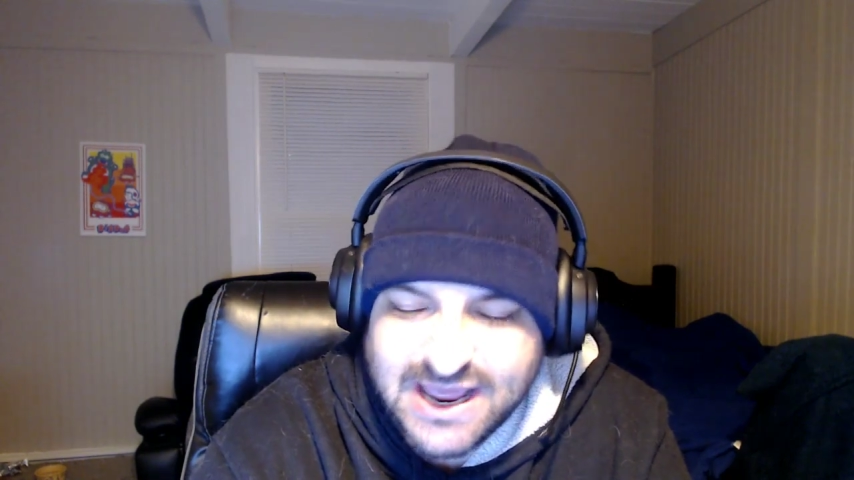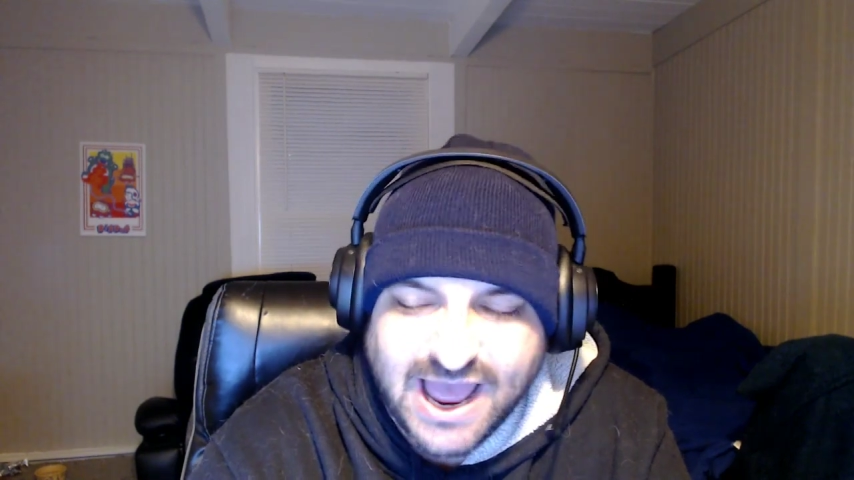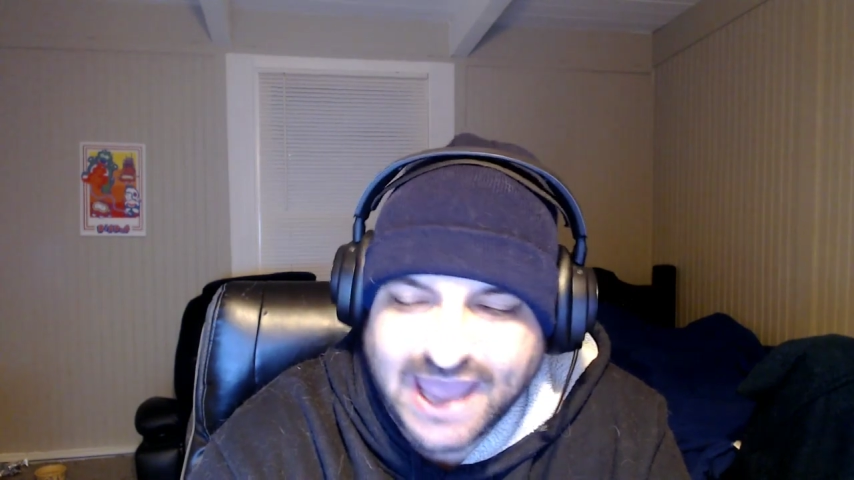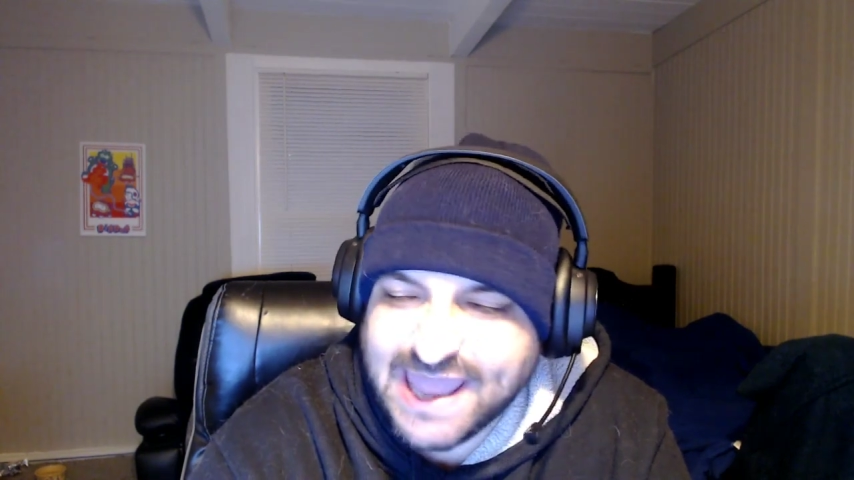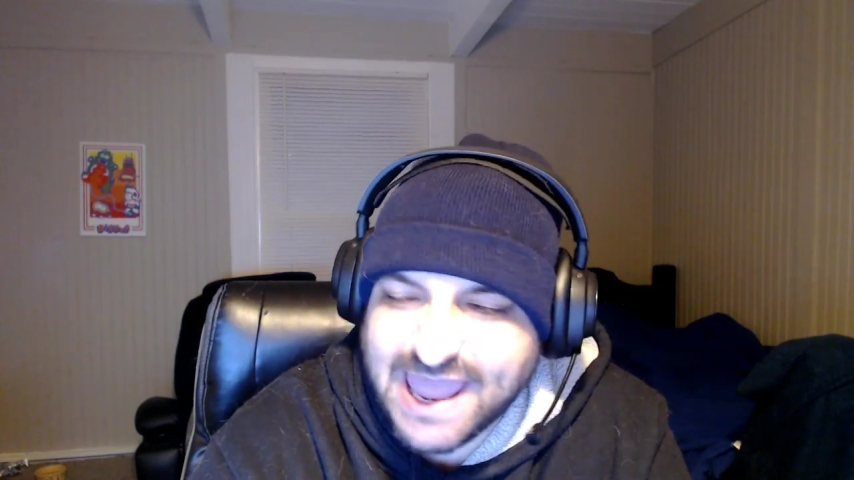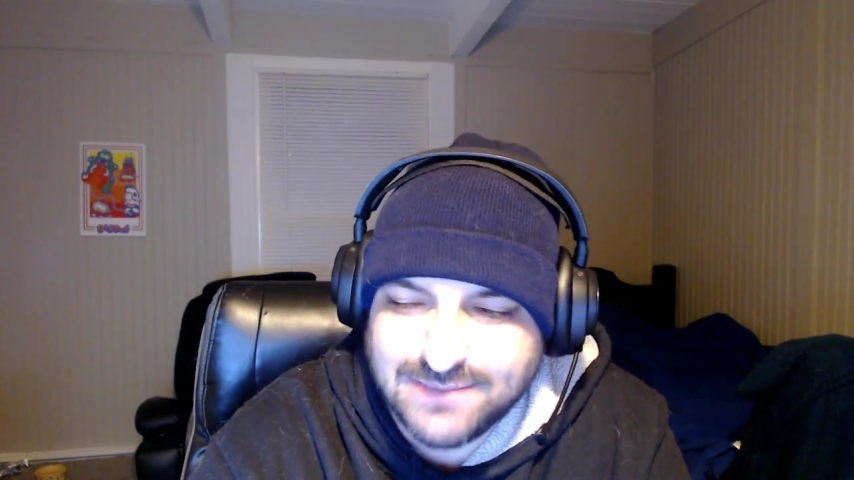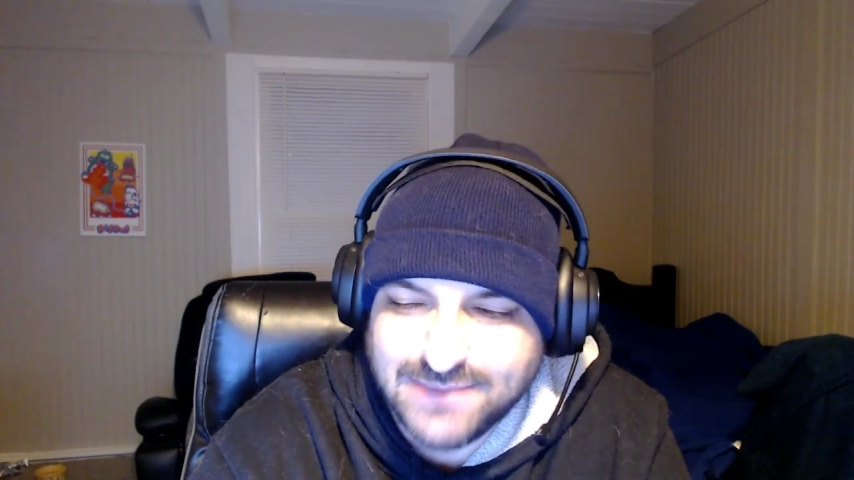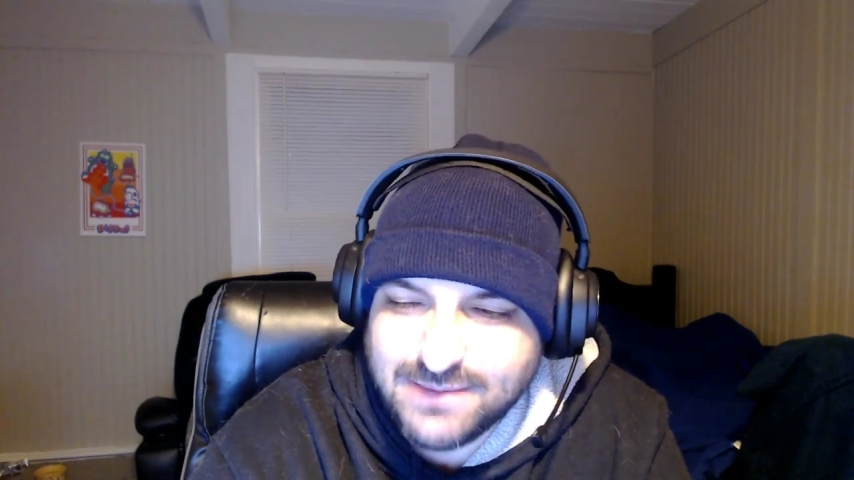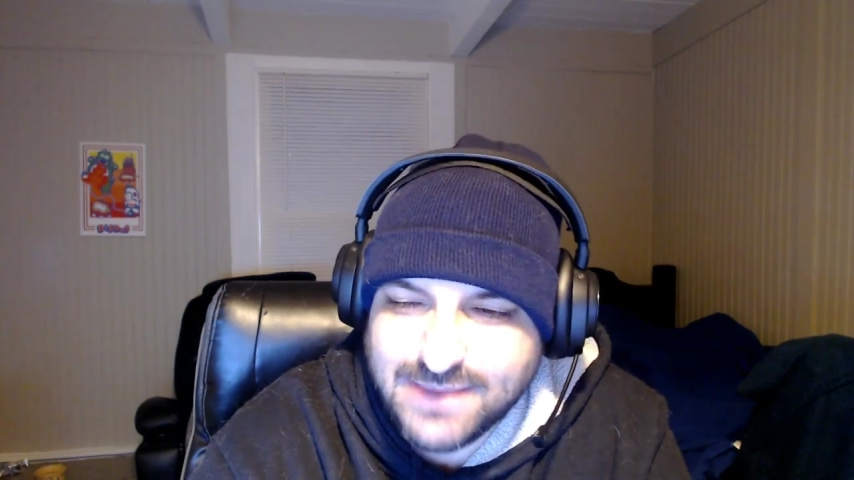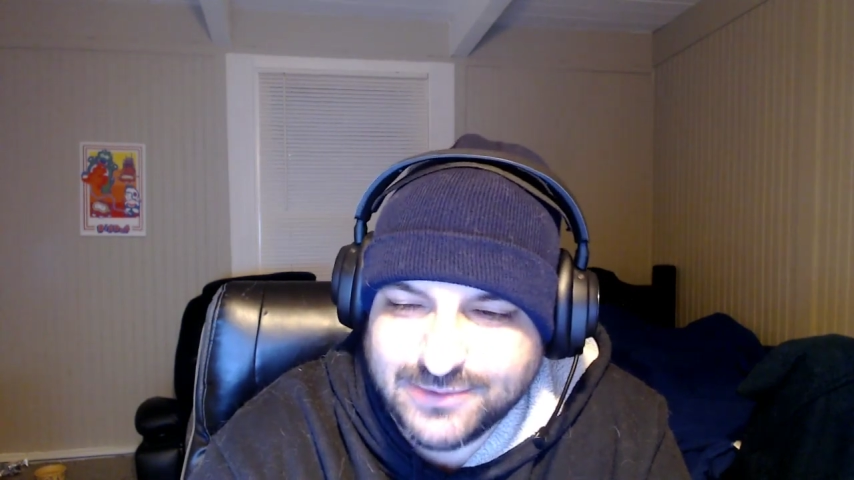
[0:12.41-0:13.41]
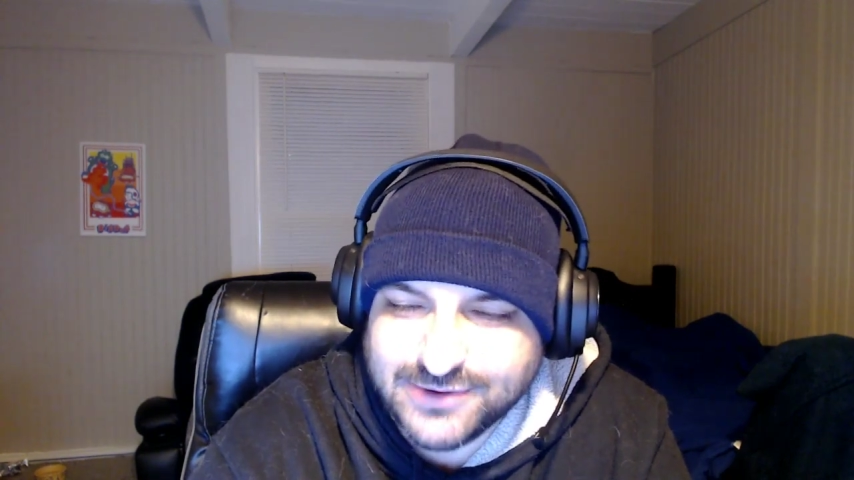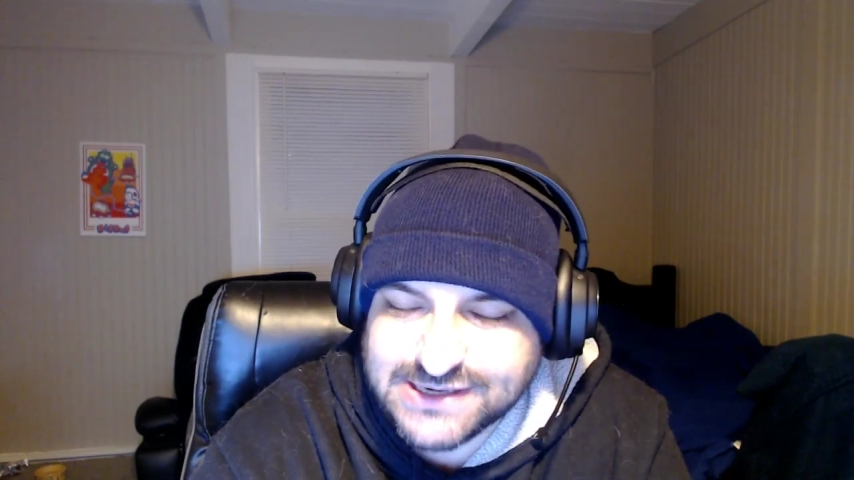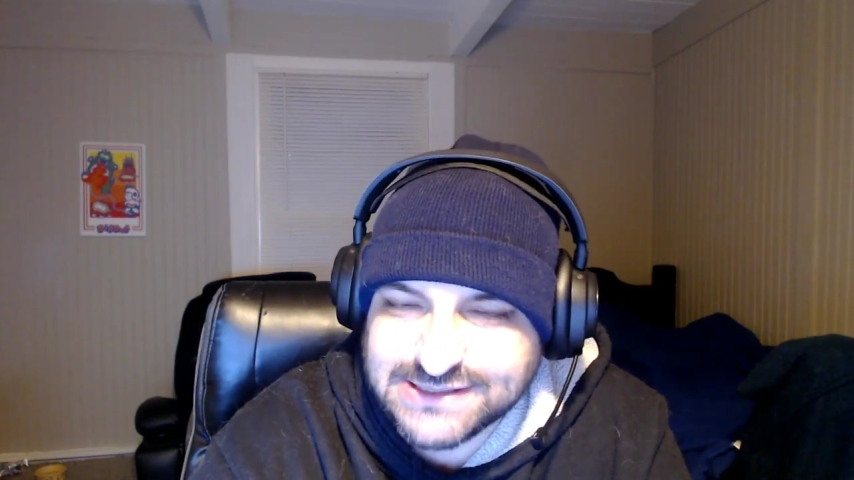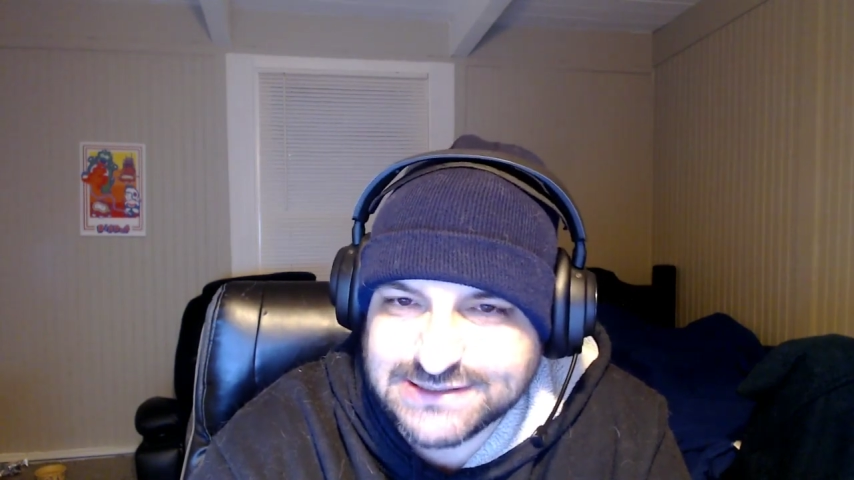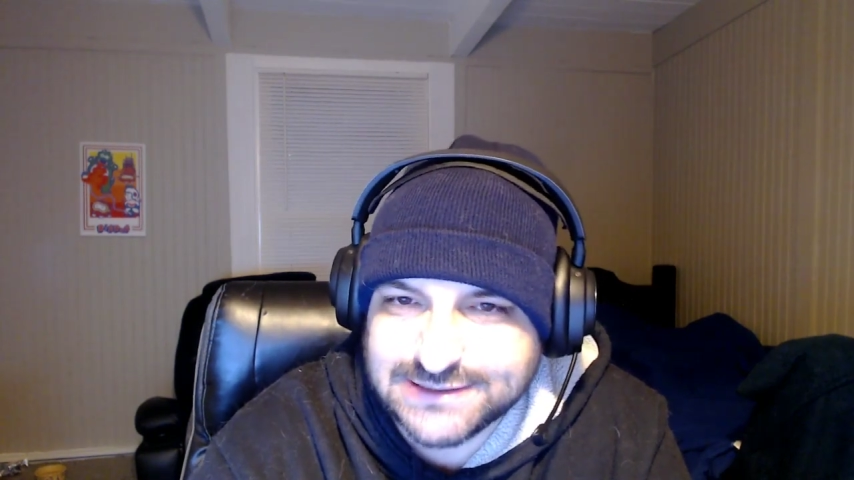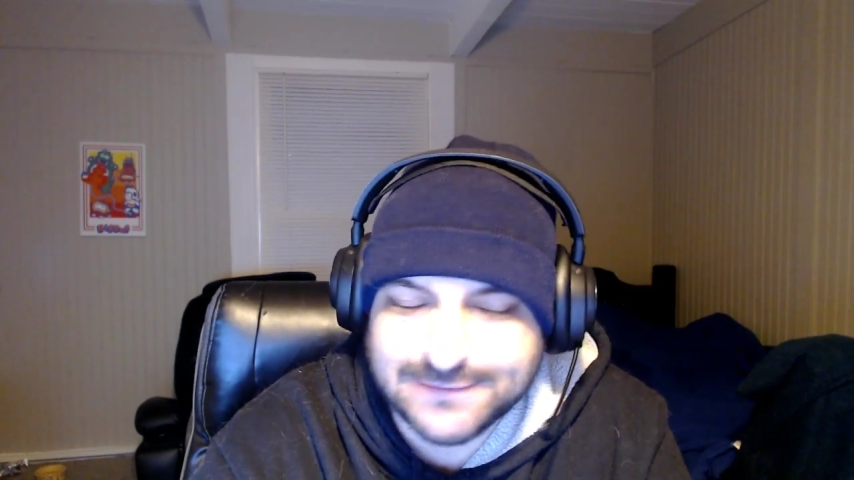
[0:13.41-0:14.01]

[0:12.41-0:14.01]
I hate my memories.